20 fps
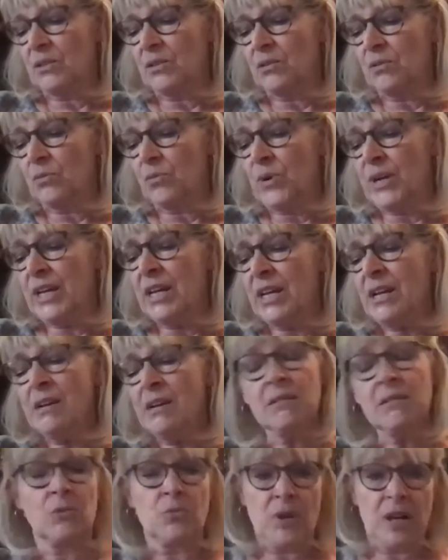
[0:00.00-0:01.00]
We,
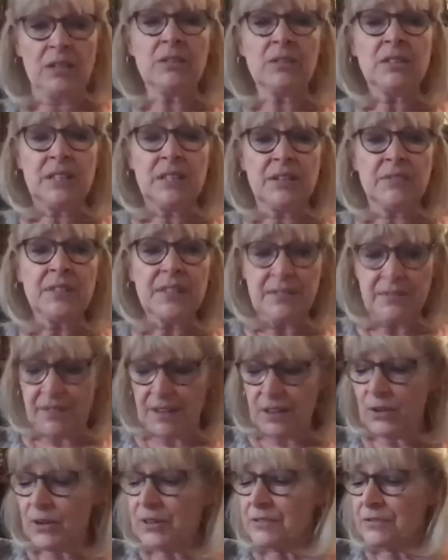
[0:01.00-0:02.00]
a relatively
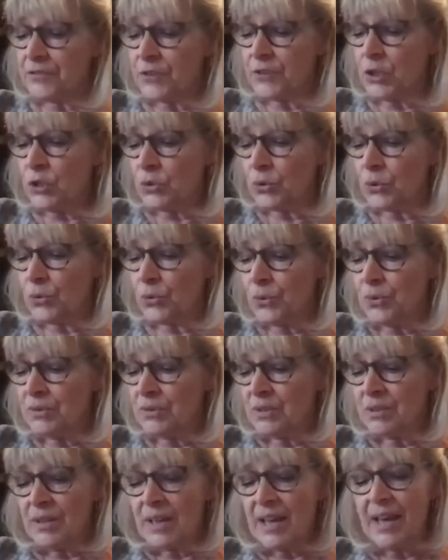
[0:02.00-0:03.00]
very few,
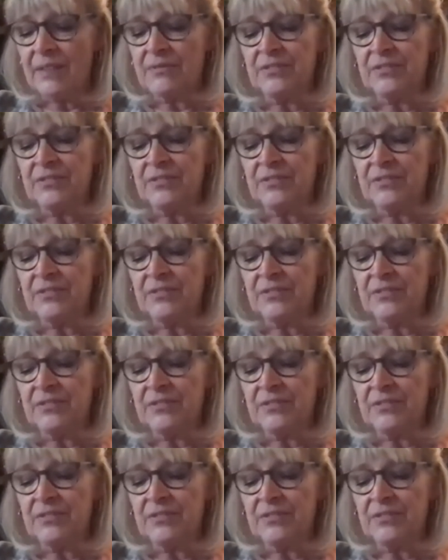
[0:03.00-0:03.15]
have